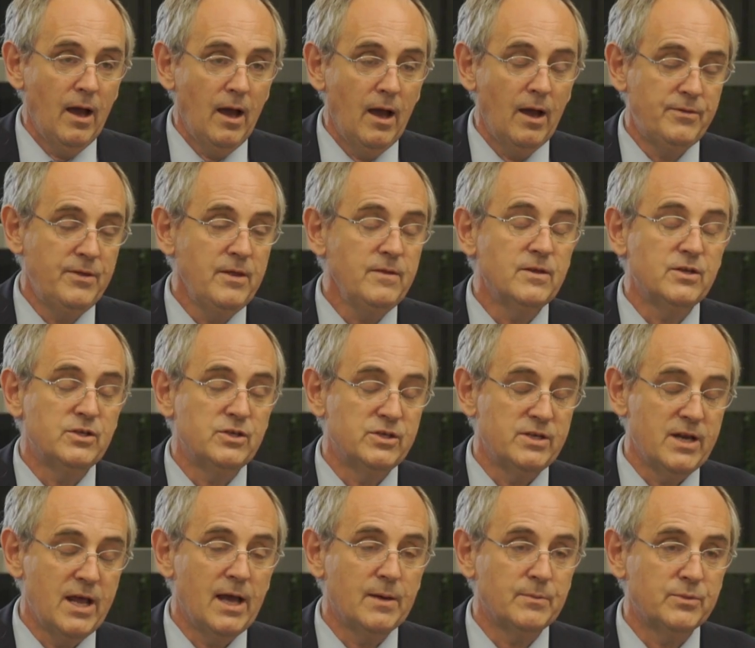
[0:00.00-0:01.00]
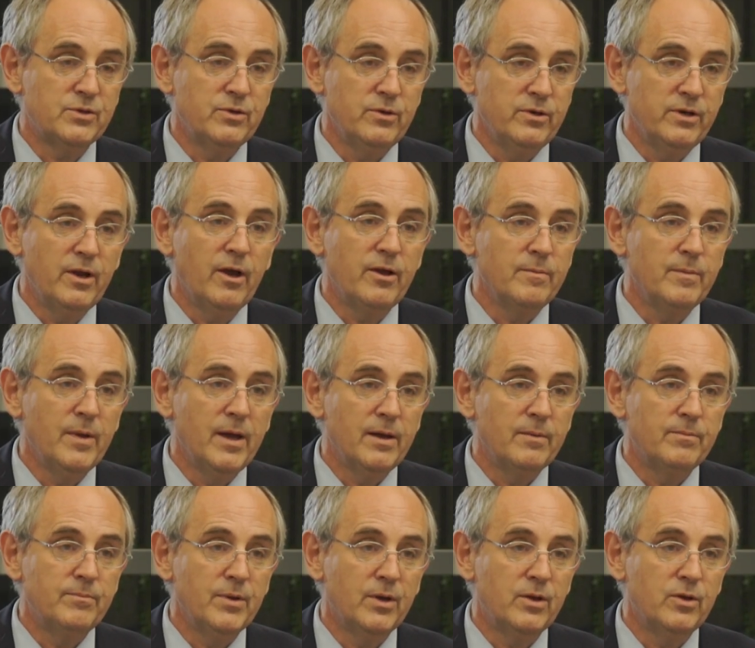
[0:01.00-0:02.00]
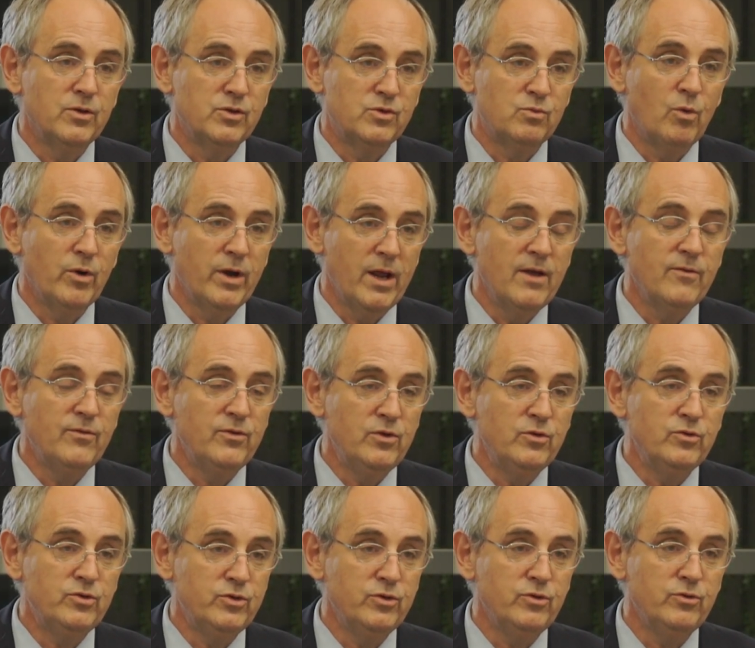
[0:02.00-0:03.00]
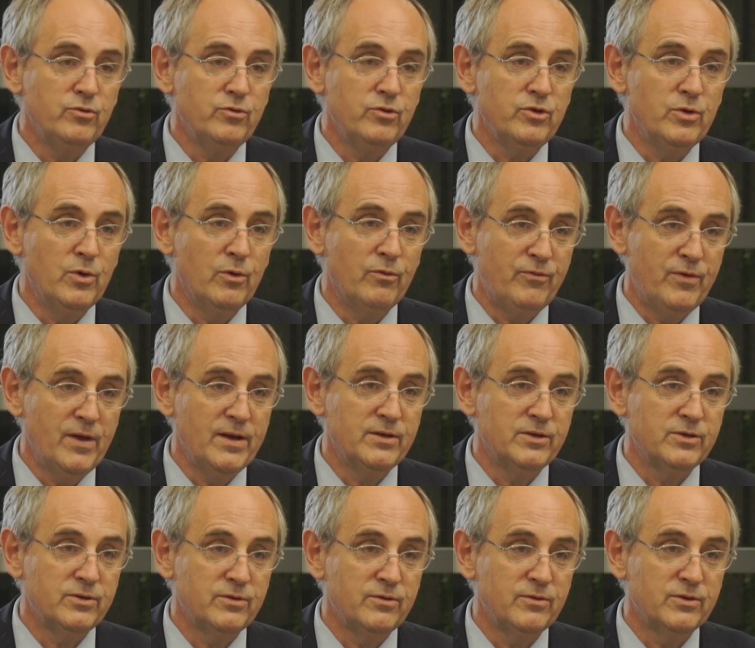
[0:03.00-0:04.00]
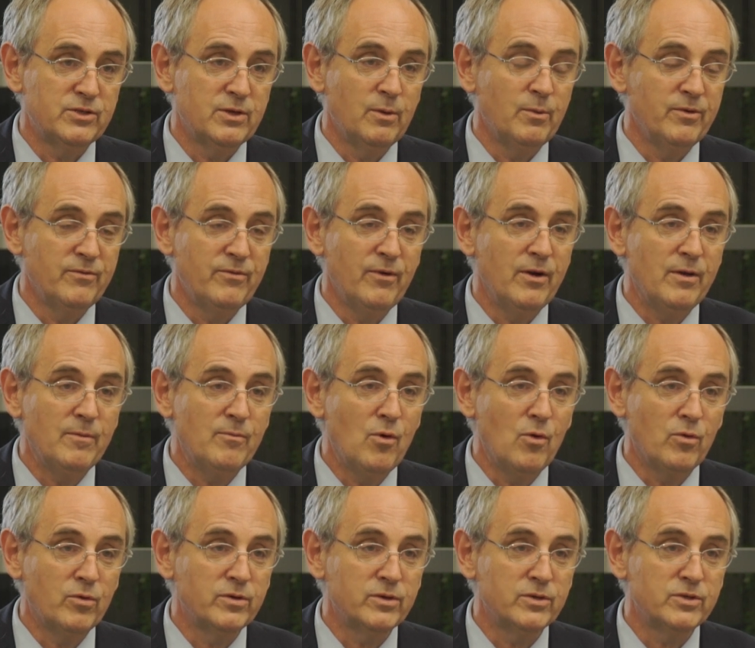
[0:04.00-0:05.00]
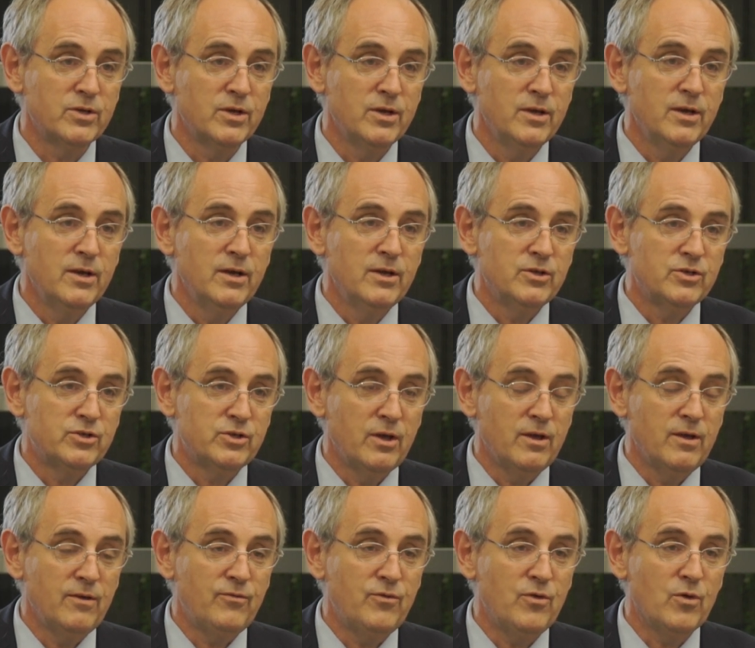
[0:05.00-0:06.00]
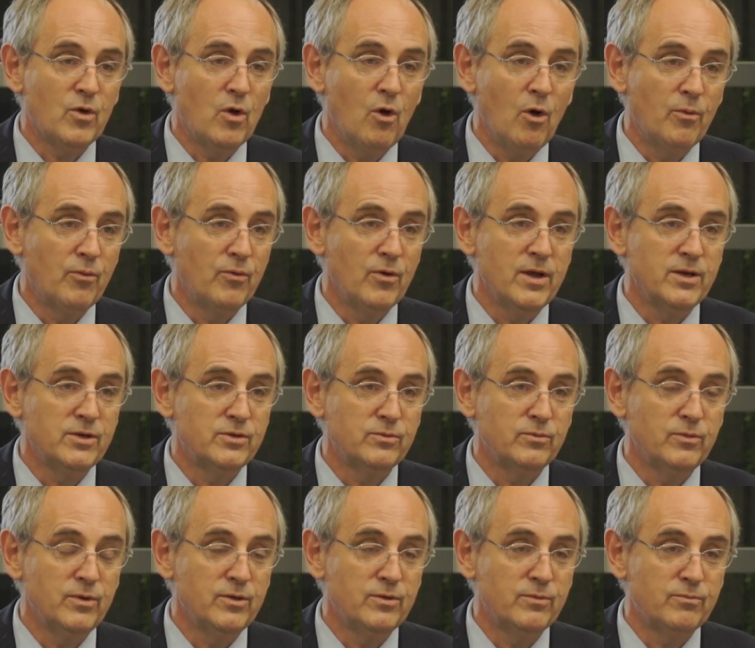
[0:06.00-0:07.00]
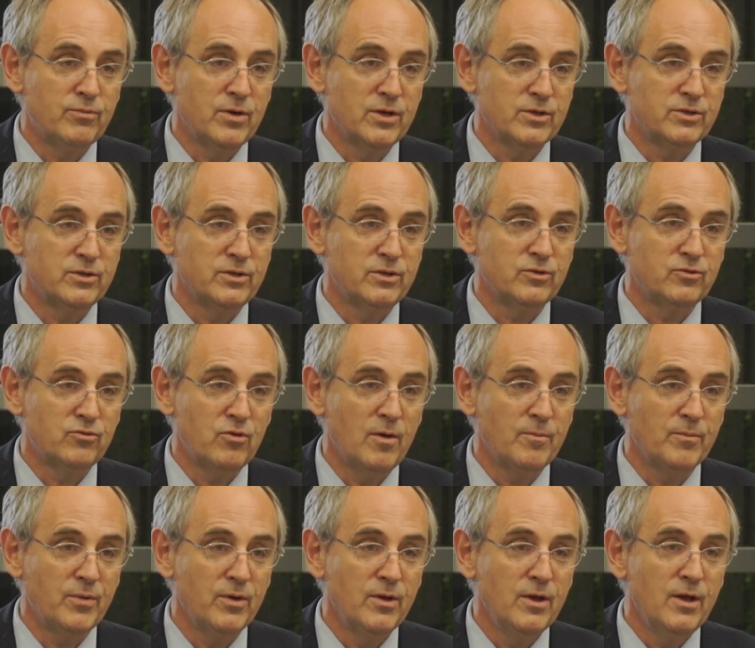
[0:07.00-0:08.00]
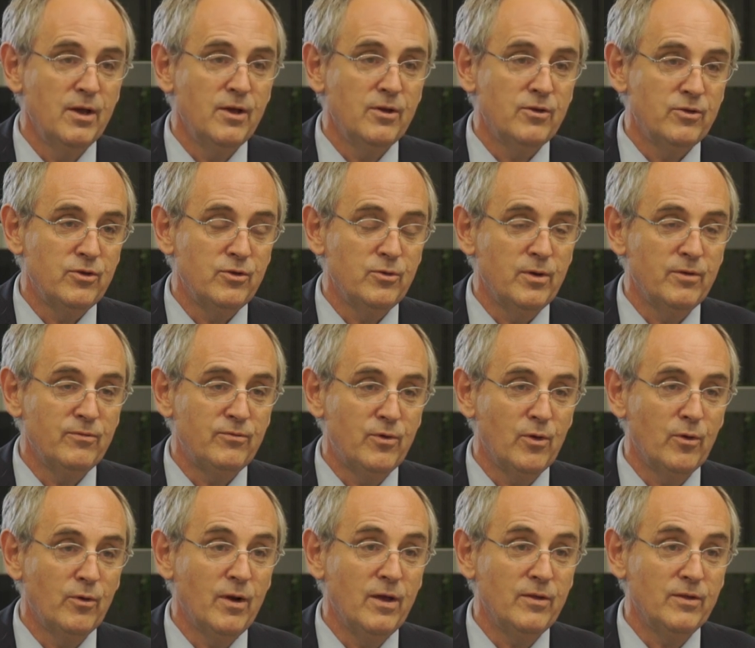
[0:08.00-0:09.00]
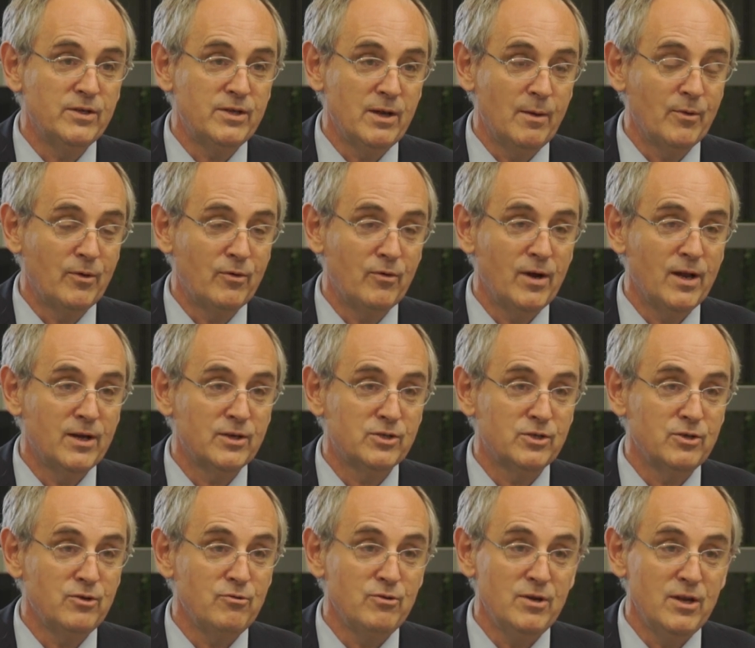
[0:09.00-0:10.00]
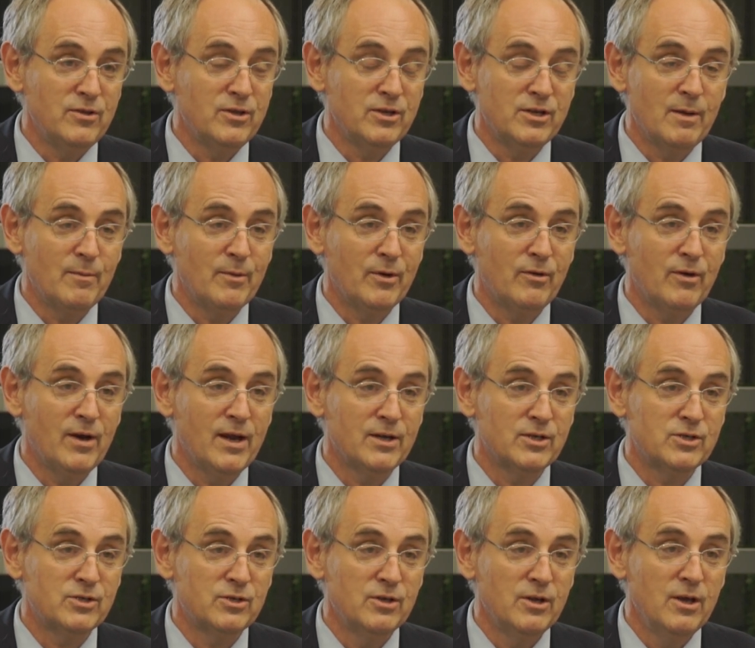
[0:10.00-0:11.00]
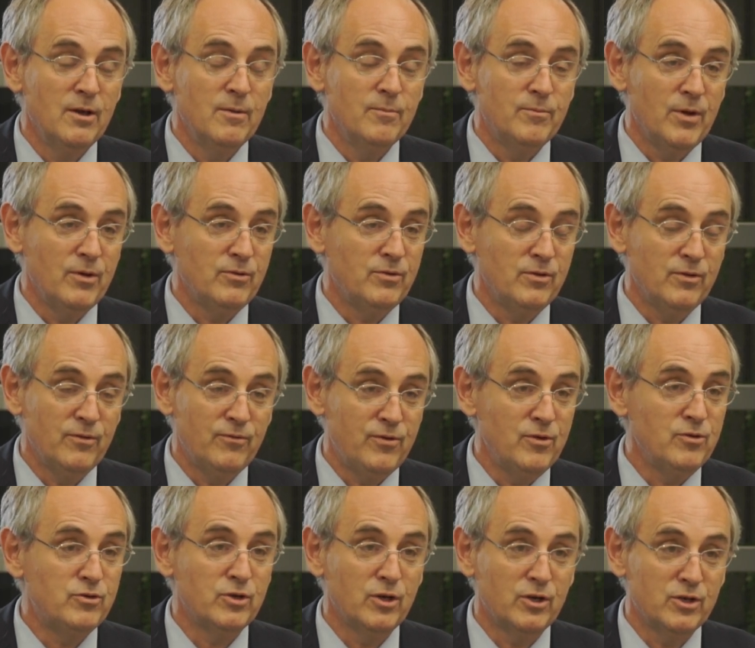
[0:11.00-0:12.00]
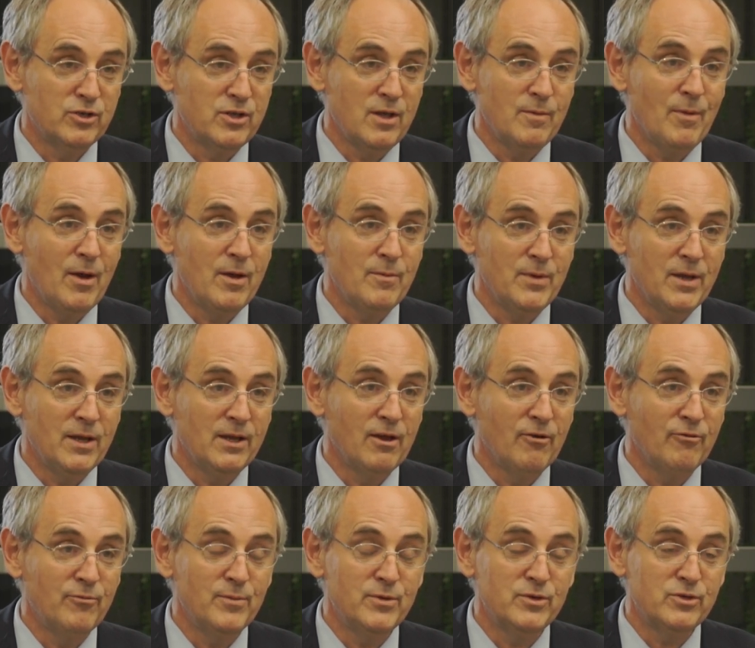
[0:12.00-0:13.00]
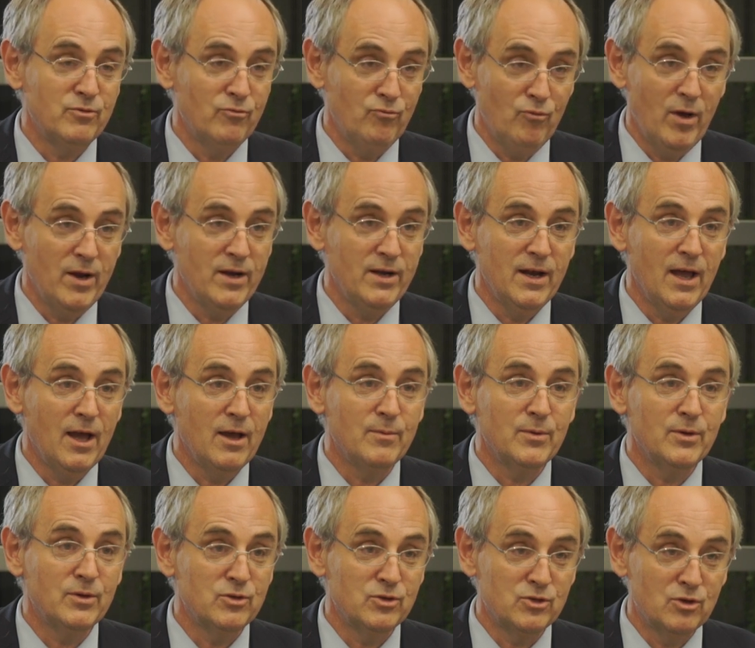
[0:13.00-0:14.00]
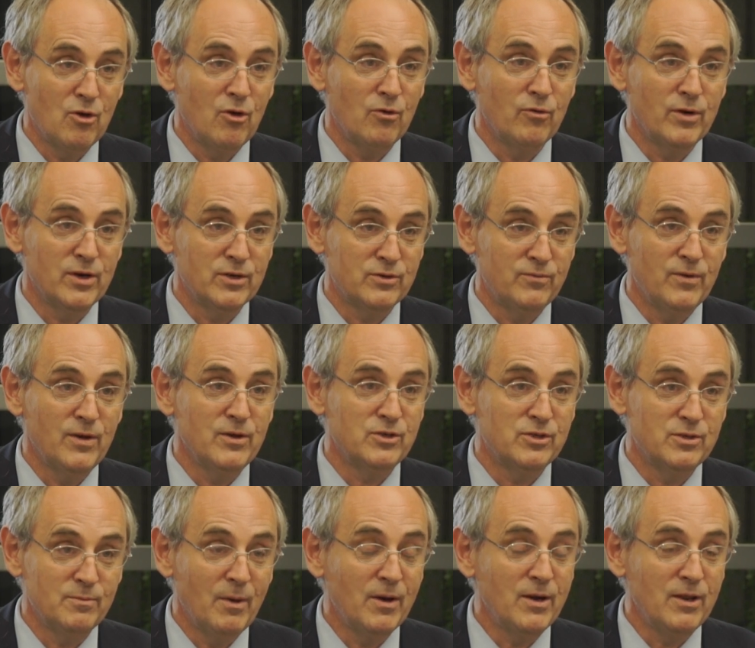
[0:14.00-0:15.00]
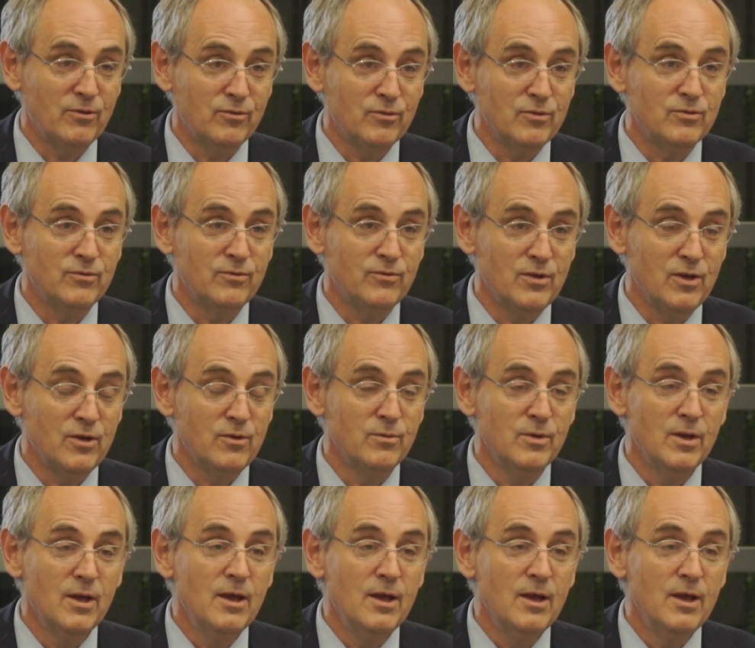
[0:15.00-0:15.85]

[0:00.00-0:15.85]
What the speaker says: I think this is an absolute nightmare, because whatever you do, you offend someone very important. So if you cooperate with President Trump, you infuriate the Democrats, and you need the Democrats both in the future because they might be in government, and right now because Congress votes the money through for you.